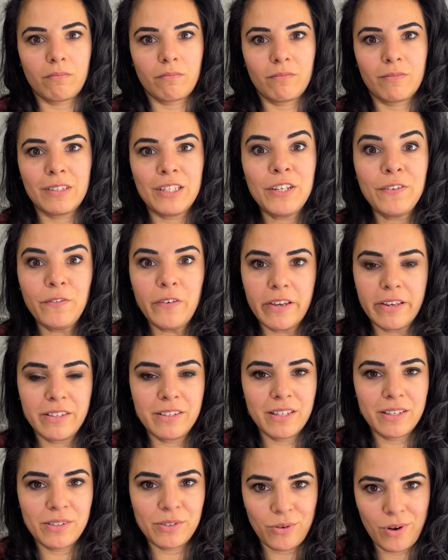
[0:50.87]
to fix
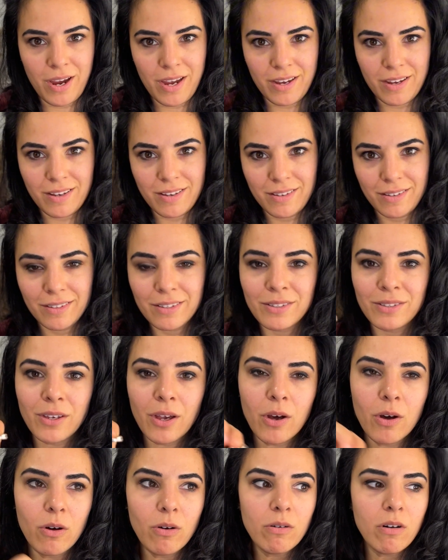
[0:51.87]
this ring.
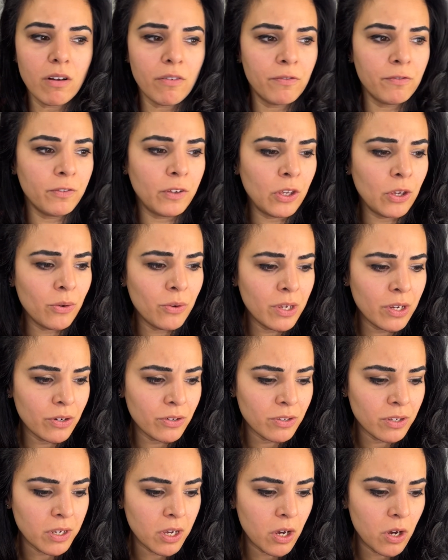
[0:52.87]
So a few years
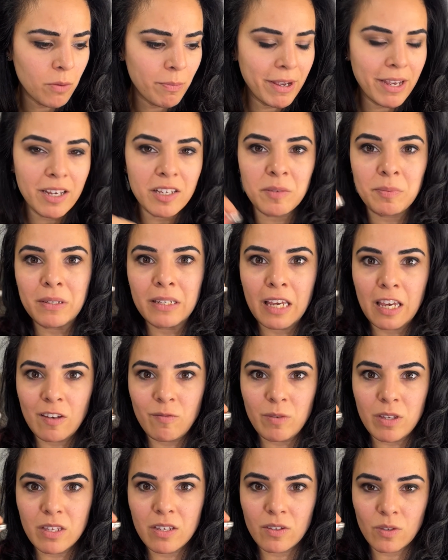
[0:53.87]
ago, my husband gave me
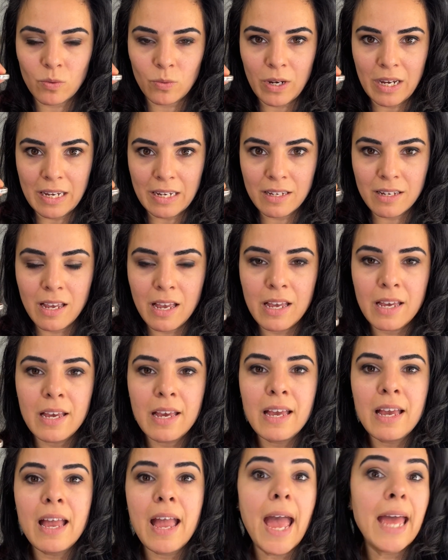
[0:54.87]
this ring,
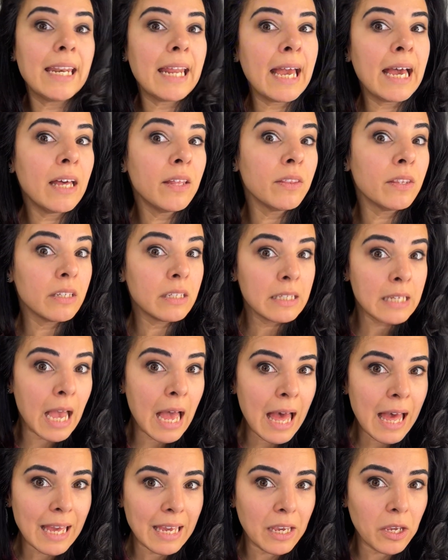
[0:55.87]
and at the
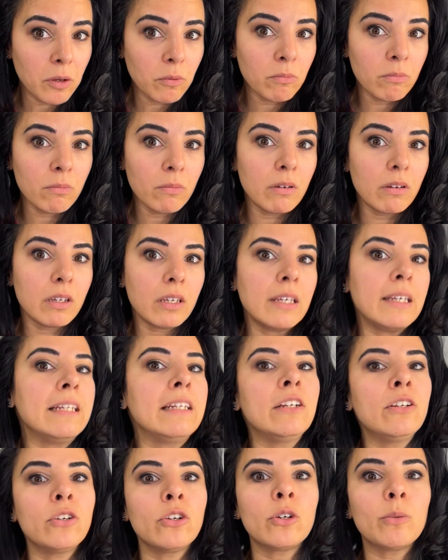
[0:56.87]
time, he
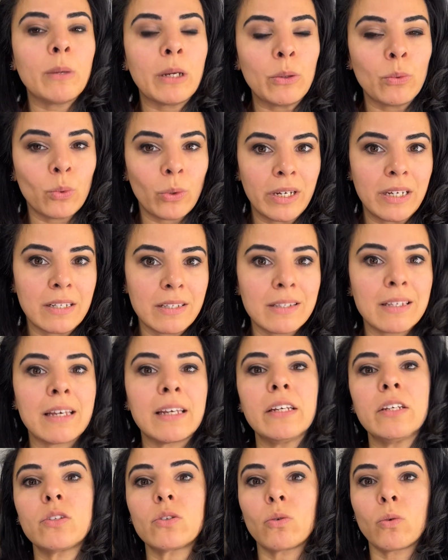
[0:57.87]
didn't know my ring
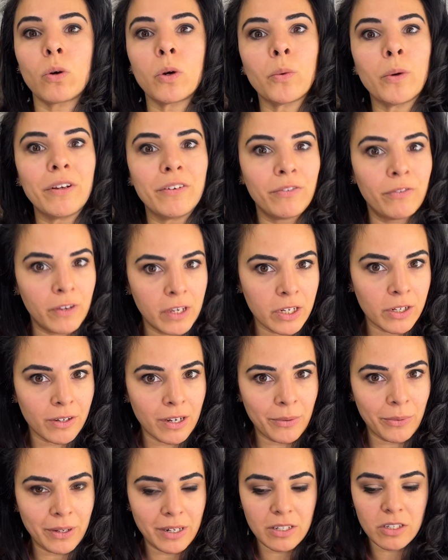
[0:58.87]
size or what finger I
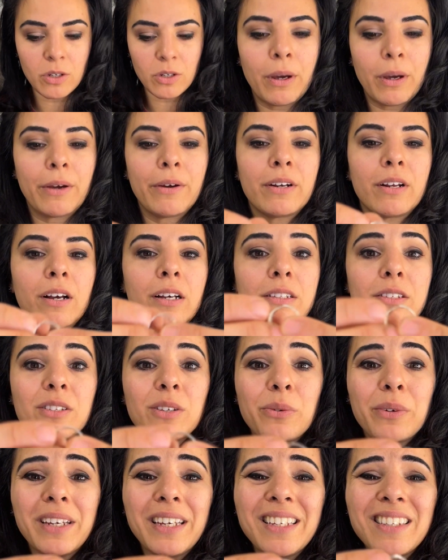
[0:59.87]
wanted to it on. So
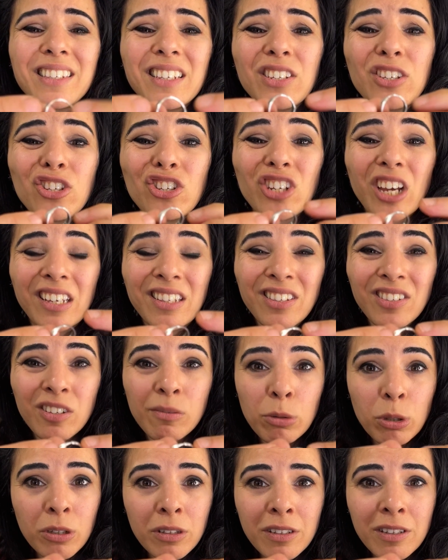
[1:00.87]
it's
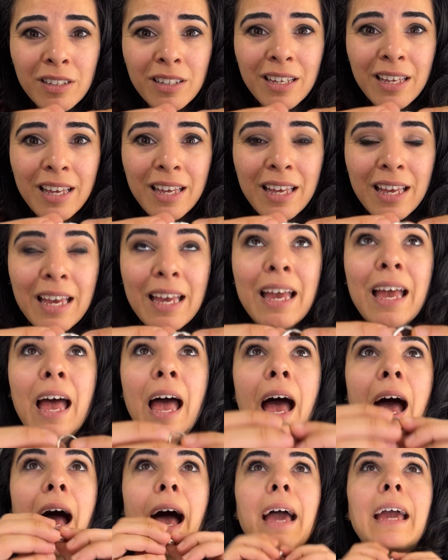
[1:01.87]
adjustable
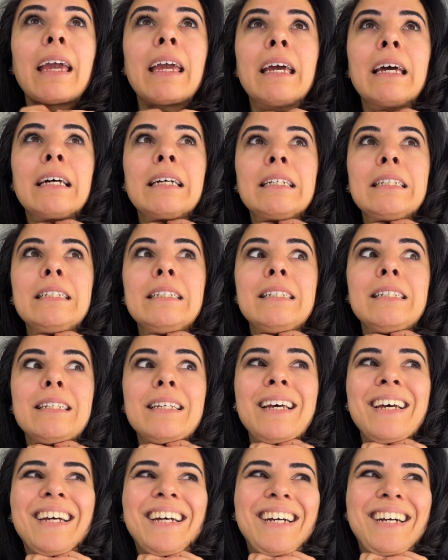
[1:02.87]
and
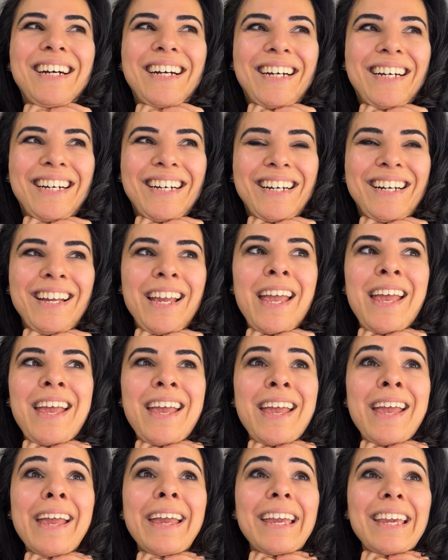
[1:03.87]

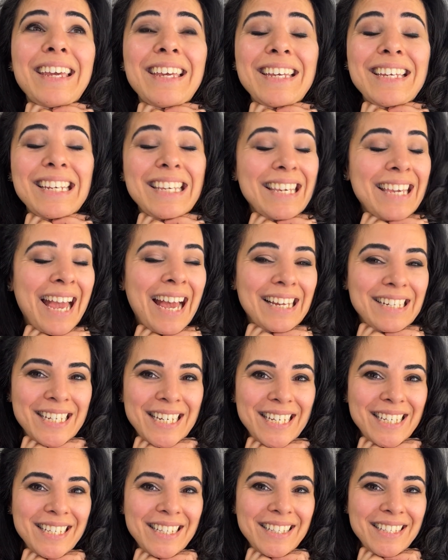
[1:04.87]
it
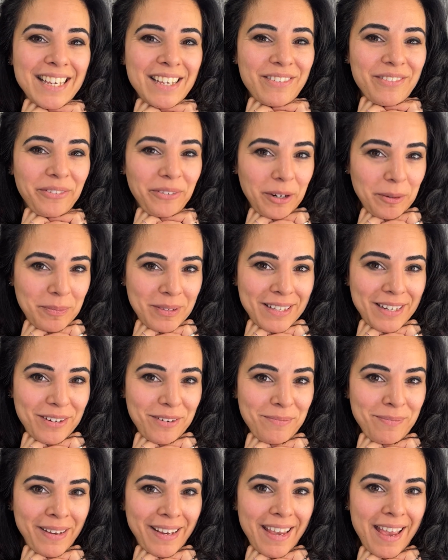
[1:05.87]
catches and rips out
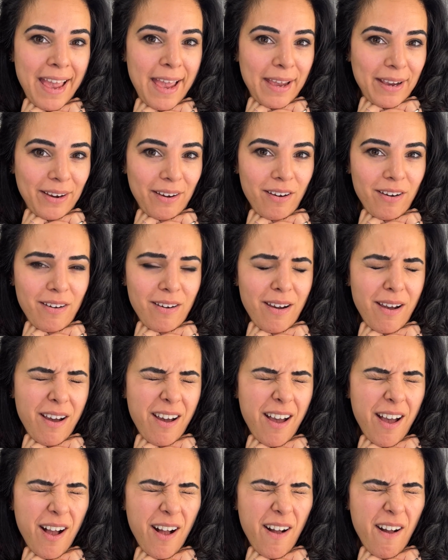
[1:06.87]
my hair
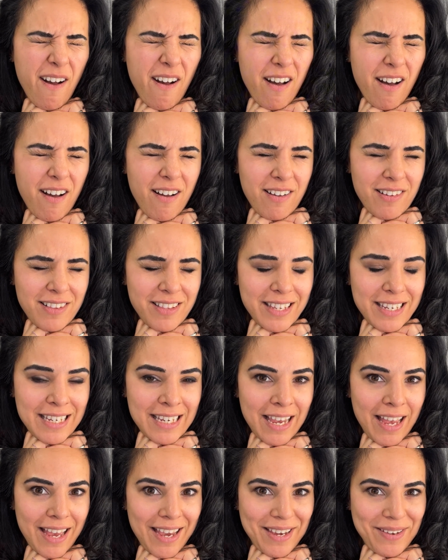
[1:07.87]
all the
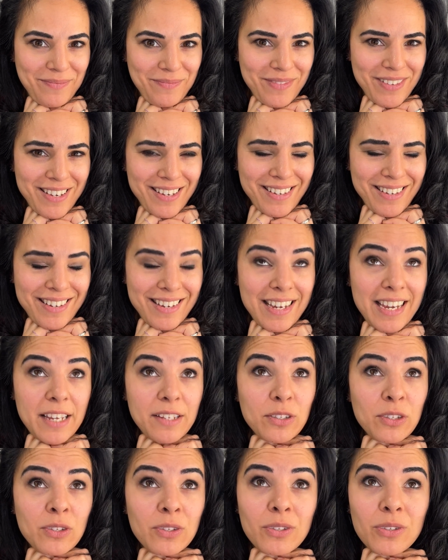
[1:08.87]
time. It's
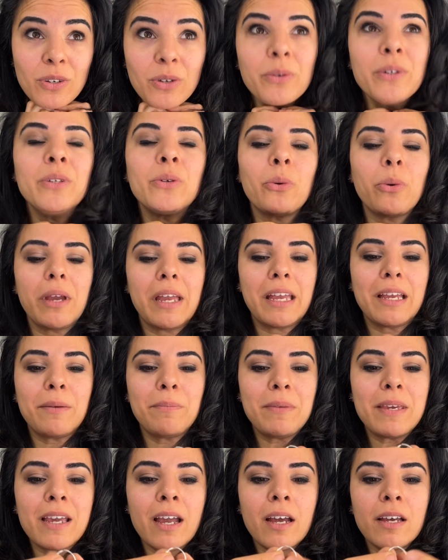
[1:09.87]
so annoying
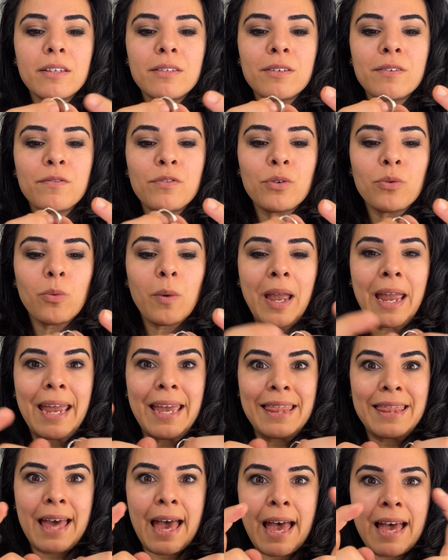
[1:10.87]
because of the way
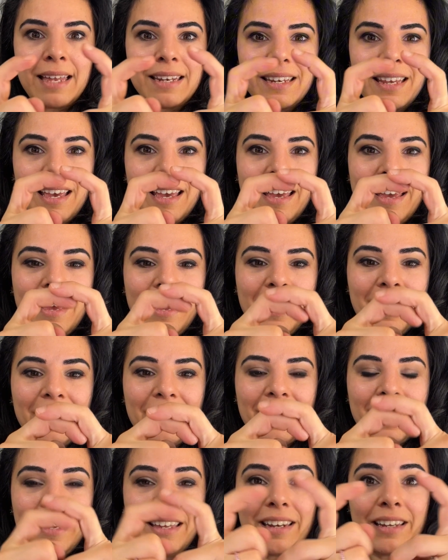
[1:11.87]
that
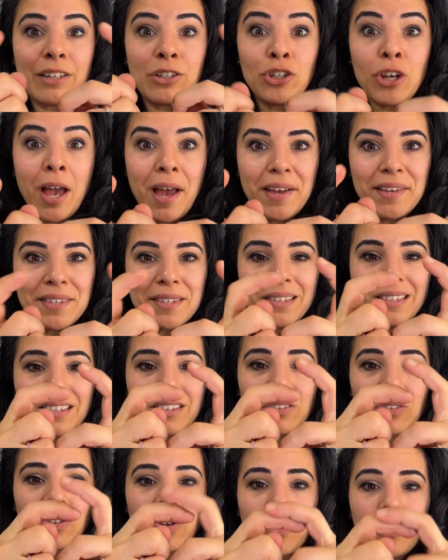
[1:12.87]
it adjusts.
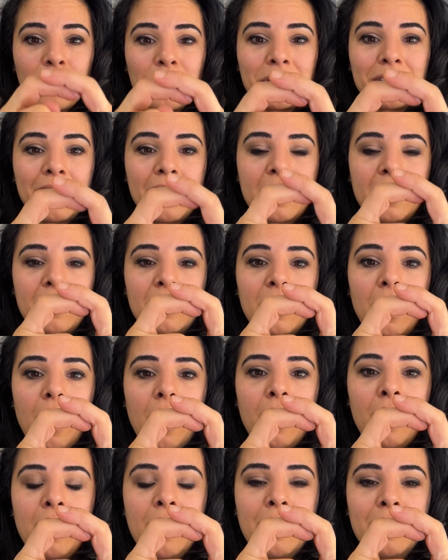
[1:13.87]
So there's like
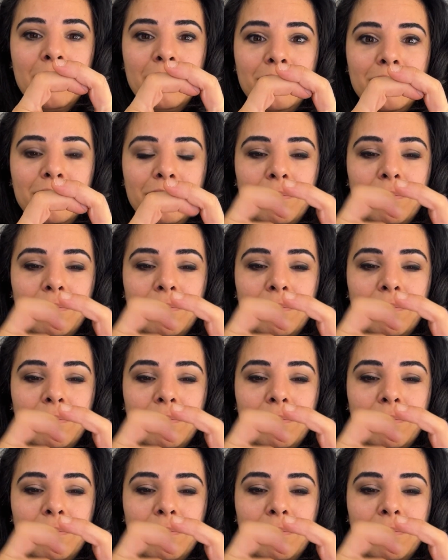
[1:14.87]
a